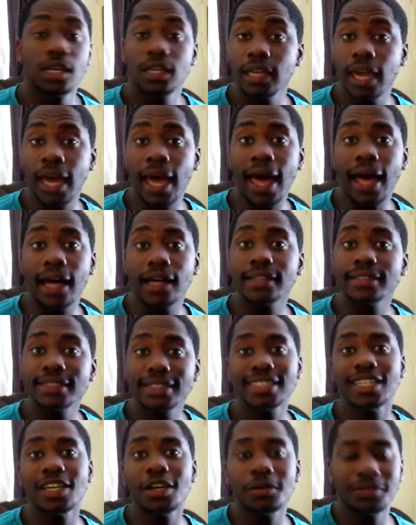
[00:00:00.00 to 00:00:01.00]
yeah,
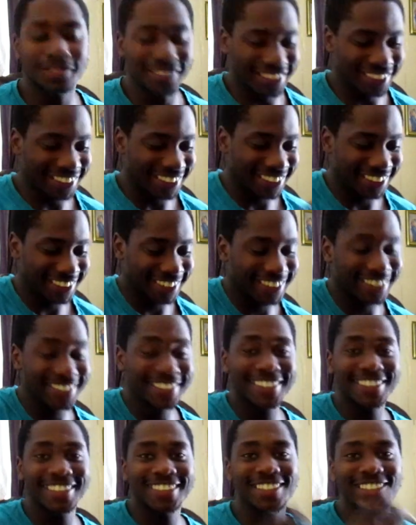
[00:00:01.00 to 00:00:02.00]
soon
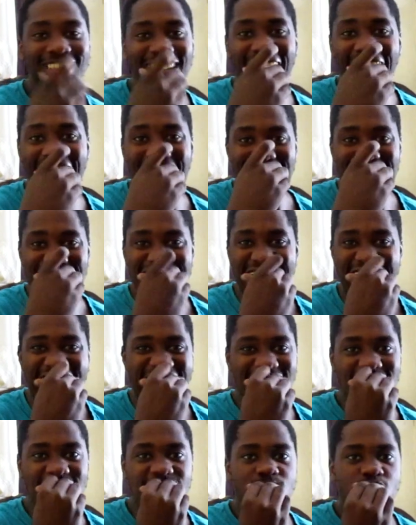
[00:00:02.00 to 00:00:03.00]

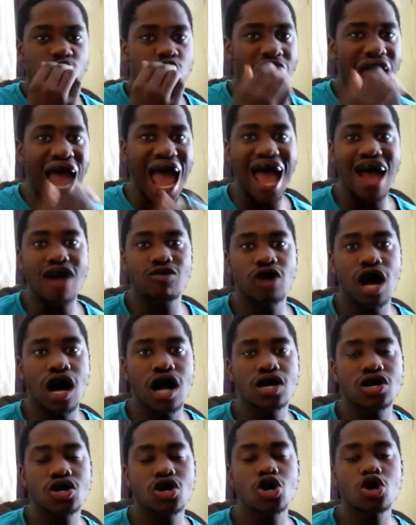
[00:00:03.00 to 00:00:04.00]
I will be
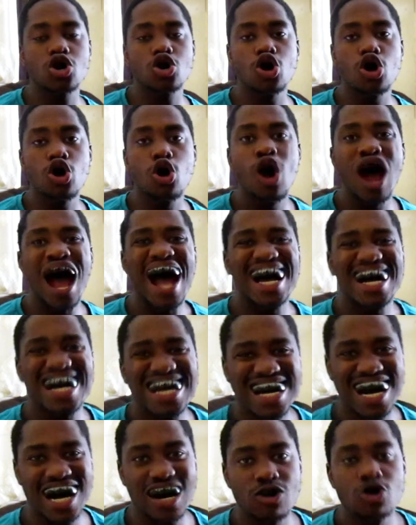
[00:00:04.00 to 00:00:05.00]
able to do
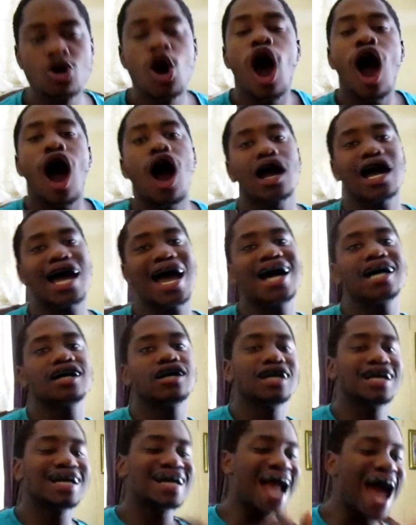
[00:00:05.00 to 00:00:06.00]
so, okay?
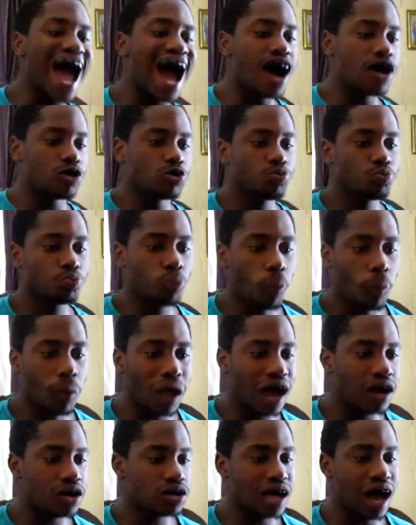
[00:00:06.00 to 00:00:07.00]
Now,
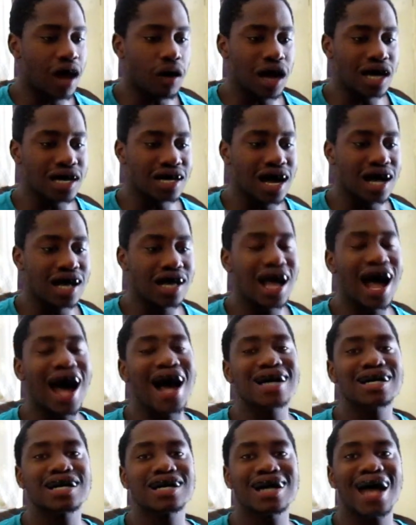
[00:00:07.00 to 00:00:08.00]
that was the
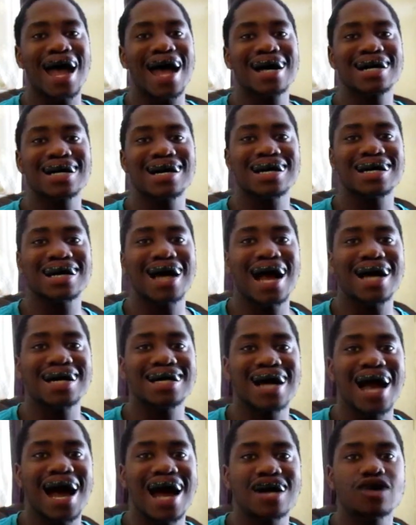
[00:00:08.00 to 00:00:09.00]
last
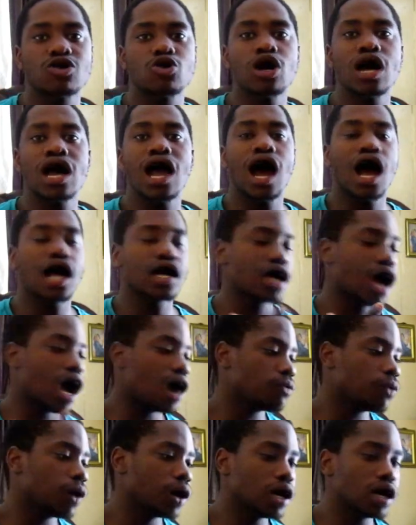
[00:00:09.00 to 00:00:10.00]
exercise, guys. We are
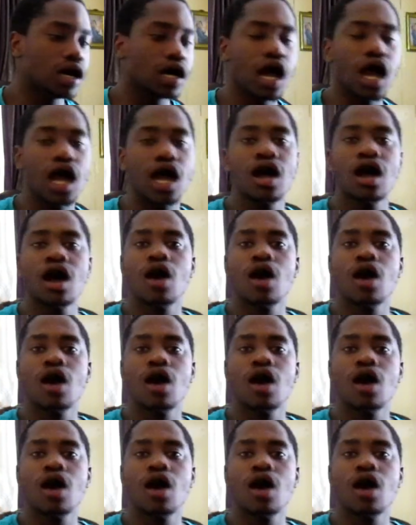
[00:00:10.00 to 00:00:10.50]
done for the day.